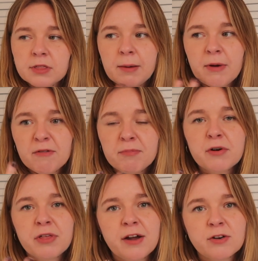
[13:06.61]
They have
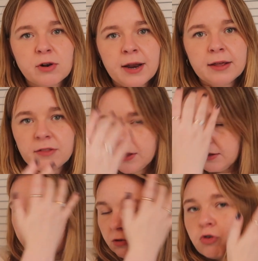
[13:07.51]
both had like
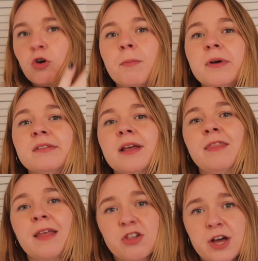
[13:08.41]
these traumas
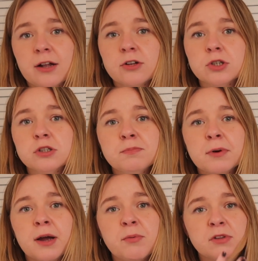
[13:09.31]
in their childhoods,
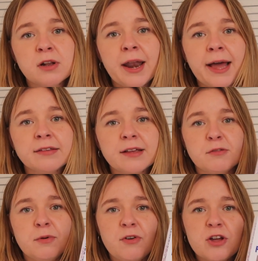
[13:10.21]
but it was a nice
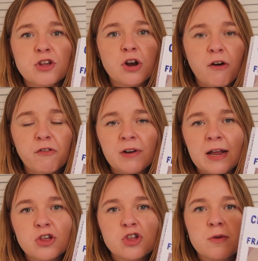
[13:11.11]
exploration of a
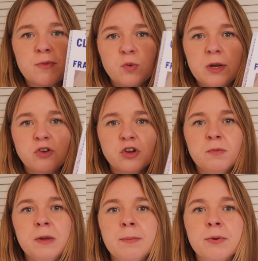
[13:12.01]
relationship between 2
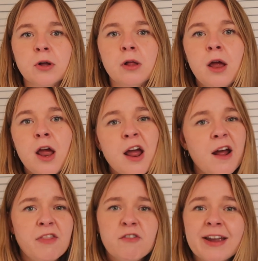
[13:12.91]
people
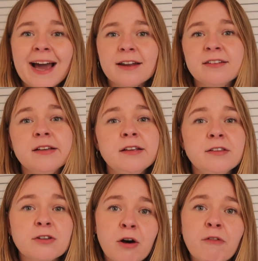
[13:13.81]
and the
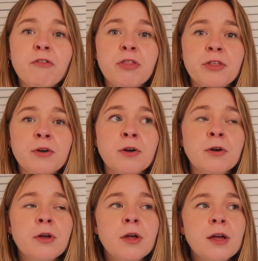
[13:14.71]
realities of
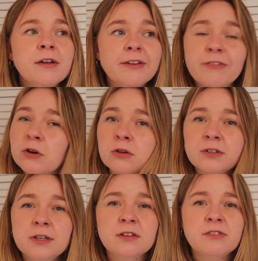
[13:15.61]
the
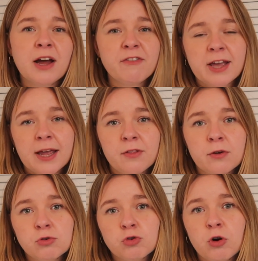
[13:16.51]
difficulties of navigating
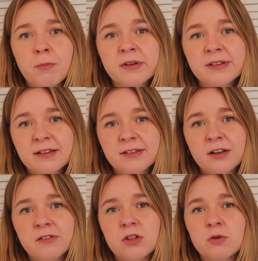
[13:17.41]
those traumas as
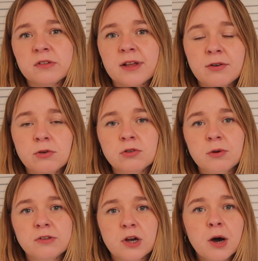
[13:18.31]
individuals and
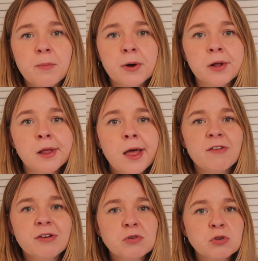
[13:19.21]
also as a couple.
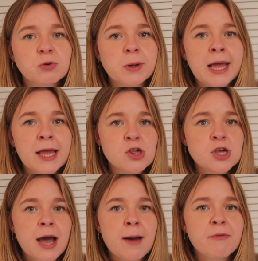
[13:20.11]
There is also an
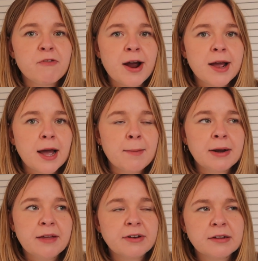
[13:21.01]
age gap. Frank, I
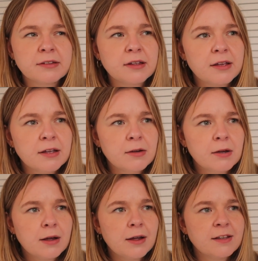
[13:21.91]
believe,
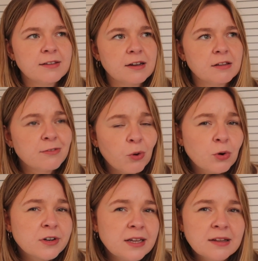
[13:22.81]
is in his
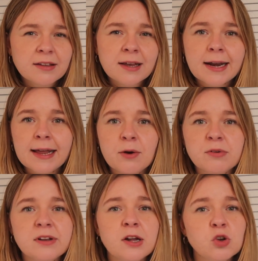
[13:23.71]
40s and Cleo
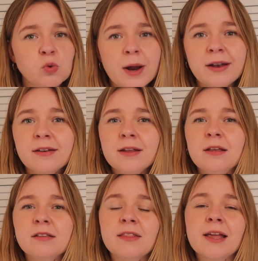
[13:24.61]
is in her
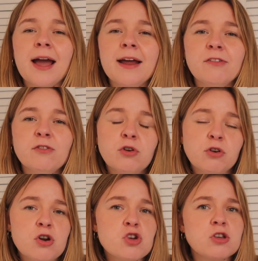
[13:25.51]
20s, and it kind of
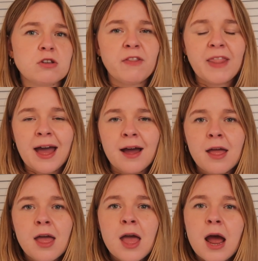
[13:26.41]
touches on that,
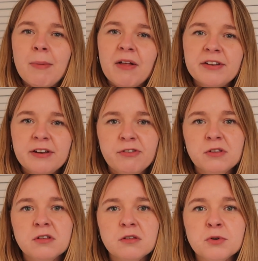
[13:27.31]
about the
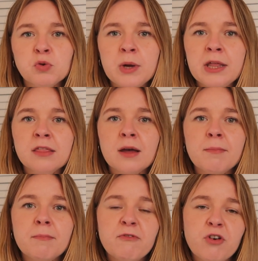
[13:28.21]
differences between
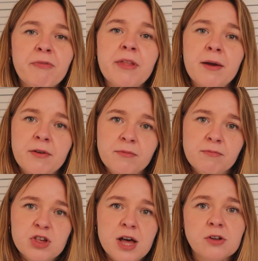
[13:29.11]
them from their
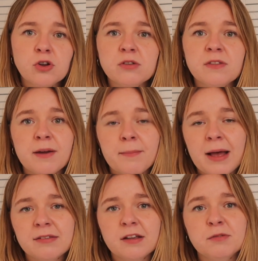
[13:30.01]
childhoods and their
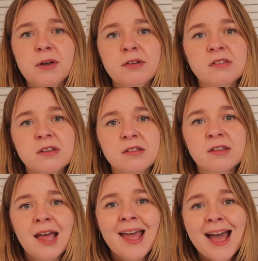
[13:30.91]
past experiences
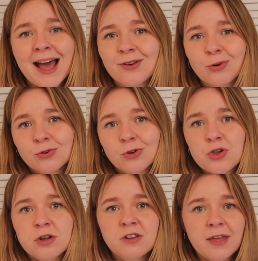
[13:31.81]
and also
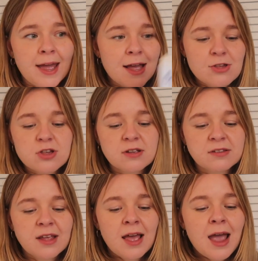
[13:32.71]
due to their
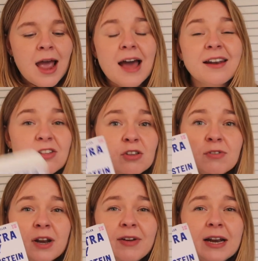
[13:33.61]
ages. And I just
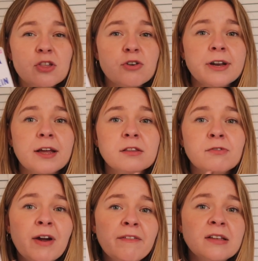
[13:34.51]
really, really enjoyed it. It's a
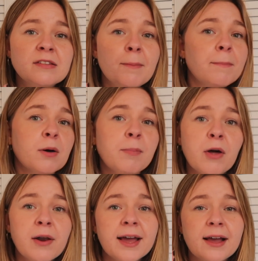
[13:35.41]
very simple
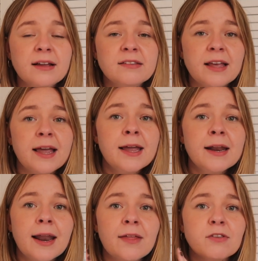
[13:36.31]
plot, like I say,
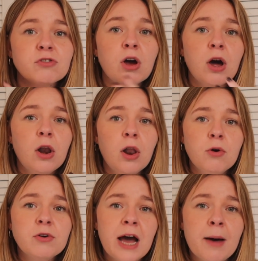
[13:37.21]
like there's not a
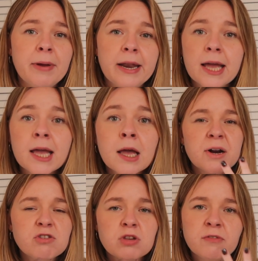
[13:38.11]
load happening,
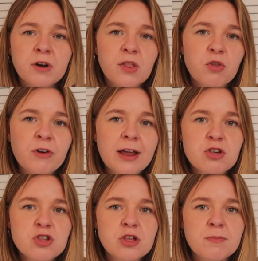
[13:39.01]
but it's just following the
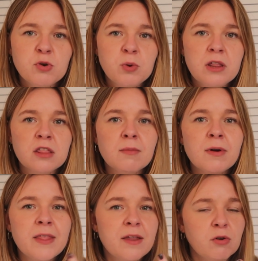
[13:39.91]
relationship between them
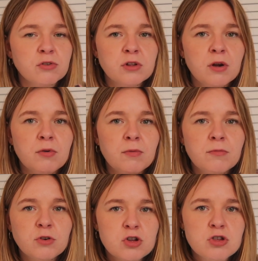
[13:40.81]
and then also
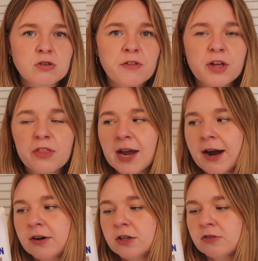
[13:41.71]
touches on the other
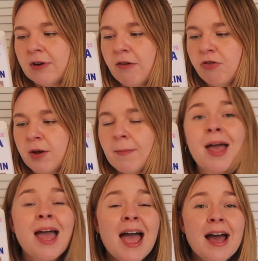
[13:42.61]
characters around them,
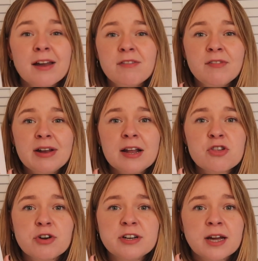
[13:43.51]
and I really, really
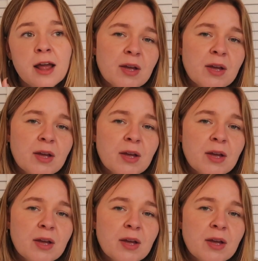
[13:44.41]
enjoyed it.